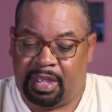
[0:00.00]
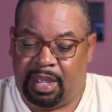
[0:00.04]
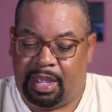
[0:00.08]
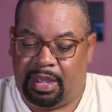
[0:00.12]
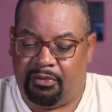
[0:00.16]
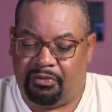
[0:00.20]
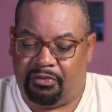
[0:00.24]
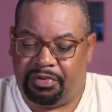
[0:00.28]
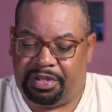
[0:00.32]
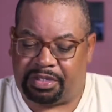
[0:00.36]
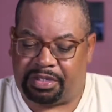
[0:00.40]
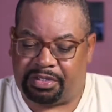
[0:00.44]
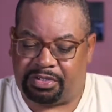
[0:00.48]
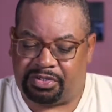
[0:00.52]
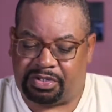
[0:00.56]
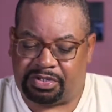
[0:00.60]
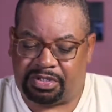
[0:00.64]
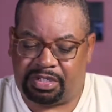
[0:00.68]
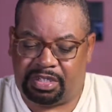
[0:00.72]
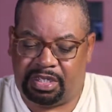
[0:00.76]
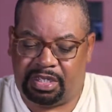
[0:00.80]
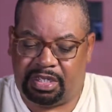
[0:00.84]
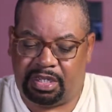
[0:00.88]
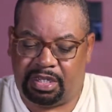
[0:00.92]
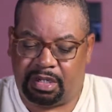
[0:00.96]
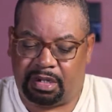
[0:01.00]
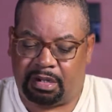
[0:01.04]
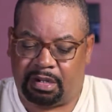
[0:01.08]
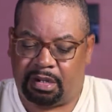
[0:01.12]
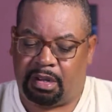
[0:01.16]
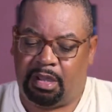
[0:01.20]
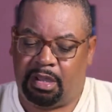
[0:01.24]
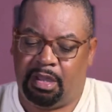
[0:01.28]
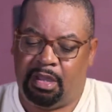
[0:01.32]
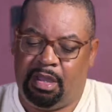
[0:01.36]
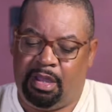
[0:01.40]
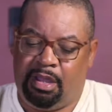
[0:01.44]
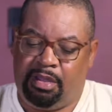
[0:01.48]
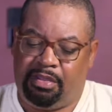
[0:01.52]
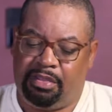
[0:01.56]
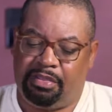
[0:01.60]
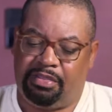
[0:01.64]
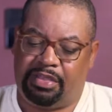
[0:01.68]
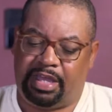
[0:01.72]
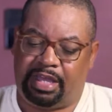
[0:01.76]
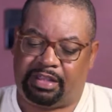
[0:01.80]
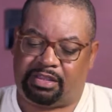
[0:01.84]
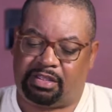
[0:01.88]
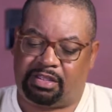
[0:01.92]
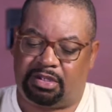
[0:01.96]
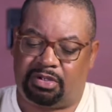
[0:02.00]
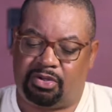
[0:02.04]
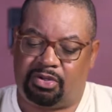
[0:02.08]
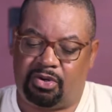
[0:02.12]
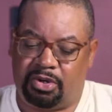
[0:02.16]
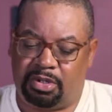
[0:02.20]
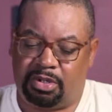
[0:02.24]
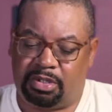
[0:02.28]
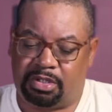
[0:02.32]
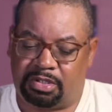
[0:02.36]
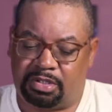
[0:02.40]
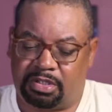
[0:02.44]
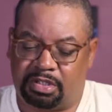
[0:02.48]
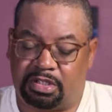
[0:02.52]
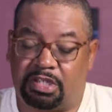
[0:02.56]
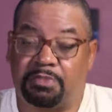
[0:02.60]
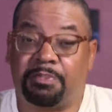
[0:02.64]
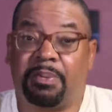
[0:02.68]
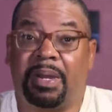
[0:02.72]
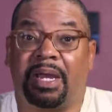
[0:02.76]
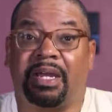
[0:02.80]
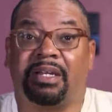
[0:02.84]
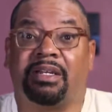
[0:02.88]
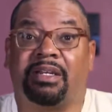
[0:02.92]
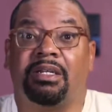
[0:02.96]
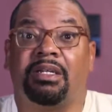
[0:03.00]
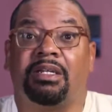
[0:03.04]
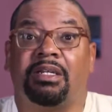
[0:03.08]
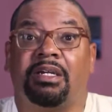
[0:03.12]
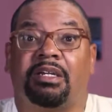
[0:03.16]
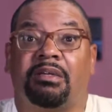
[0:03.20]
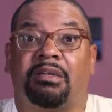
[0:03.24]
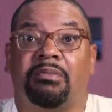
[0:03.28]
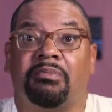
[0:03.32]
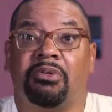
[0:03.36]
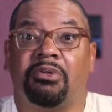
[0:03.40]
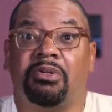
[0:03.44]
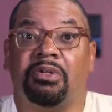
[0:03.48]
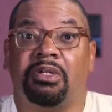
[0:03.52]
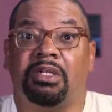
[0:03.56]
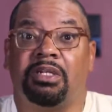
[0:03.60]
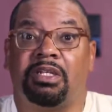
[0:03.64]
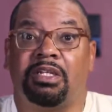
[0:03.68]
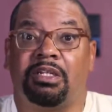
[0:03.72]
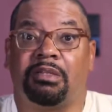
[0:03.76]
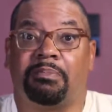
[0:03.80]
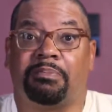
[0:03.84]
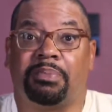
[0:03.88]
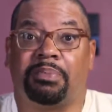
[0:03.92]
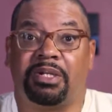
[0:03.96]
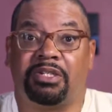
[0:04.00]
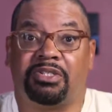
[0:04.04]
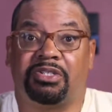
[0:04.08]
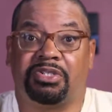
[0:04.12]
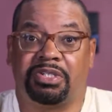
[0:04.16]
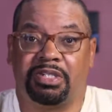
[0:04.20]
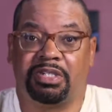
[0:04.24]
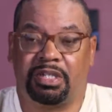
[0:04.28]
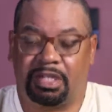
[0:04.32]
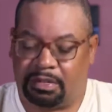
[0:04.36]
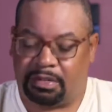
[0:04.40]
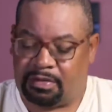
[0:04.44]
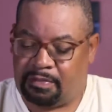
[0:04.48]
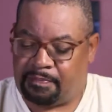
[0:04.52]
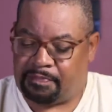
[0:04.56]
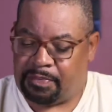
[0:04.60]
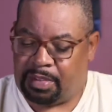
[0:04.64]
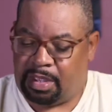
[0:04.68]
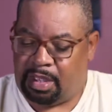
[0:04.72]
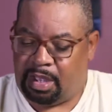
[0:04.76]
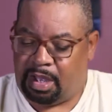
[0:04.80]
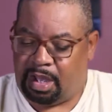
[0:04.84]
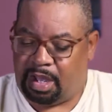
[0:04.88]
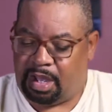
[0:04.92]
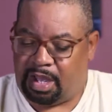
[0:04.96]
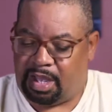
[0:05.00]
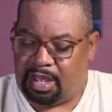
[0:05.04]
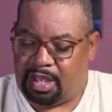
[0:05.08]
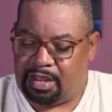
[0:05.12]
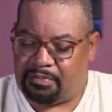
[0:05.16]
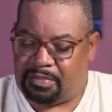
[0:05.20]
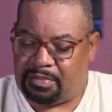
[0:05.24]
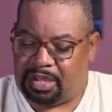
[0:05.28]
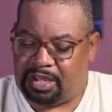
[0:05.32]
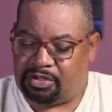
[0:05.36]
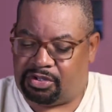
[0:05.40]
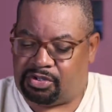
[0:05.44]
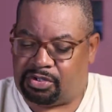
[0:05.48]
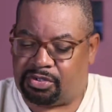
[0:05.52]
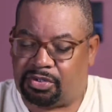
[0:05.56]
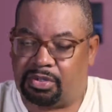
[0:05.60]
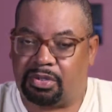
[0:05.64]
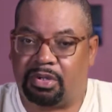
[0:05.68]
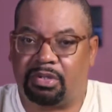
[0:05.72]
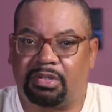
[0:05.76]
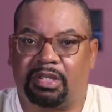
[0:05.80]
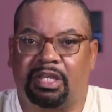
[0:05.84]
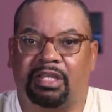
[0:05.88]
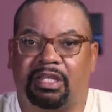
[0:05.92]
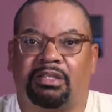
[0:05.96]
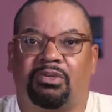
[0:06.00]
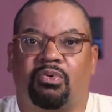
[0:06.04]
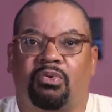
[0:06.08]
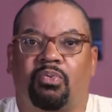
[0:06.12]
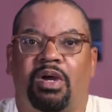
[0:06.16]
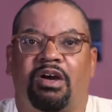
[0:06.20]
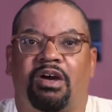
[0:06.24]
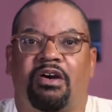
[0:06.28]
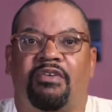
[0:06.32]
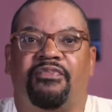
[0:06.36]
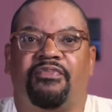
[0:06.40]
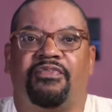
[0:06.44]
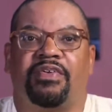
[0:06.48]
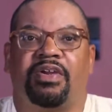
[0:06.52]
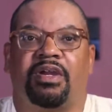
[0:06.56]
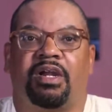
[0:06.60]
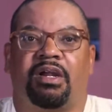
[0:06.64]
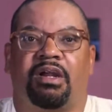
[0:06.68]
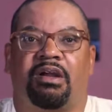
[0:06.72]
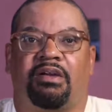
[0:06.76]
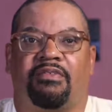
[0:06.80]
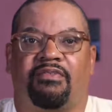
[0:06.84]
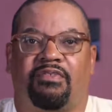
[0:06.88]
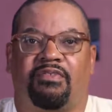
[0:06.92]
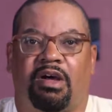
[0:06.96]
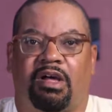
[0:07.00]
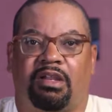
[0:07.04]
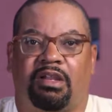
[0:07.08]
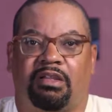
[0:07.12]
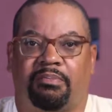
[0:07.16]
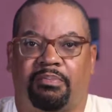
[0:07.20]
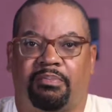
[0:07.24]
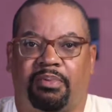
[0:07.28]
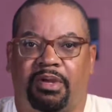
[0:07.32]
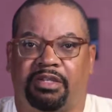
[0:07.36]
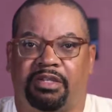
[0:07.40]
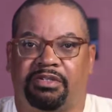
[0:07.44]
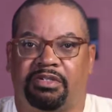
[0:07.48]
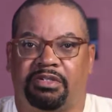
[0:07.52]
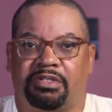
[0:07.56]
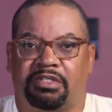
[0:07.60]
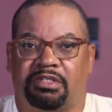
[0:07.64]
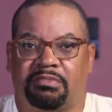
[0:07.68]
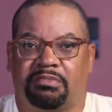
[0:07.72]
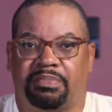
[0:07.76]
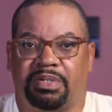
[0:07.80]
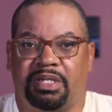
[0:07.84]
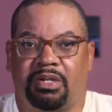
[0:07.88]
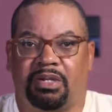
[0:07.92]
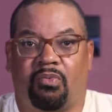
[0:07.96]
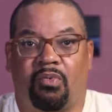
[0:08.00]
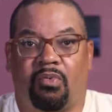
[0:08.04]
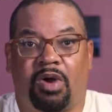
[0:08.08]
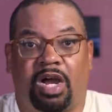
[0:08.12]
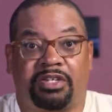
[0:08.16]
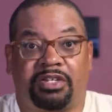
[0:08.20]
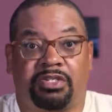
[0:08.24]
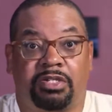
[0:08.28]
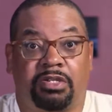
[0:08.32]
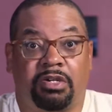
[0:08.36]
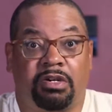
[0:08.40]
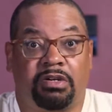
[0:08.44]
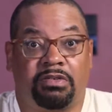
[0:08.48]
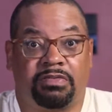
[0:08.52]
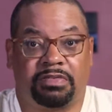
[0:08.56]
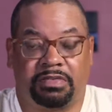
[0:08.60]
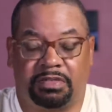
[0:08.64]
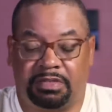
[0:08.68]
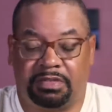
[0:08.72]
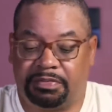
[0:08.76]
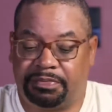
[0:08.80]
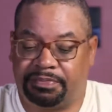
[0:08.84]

And we can see here that the Lord is expecting the community to pitch in and make sure that the welfare of all the brothers are being watched over.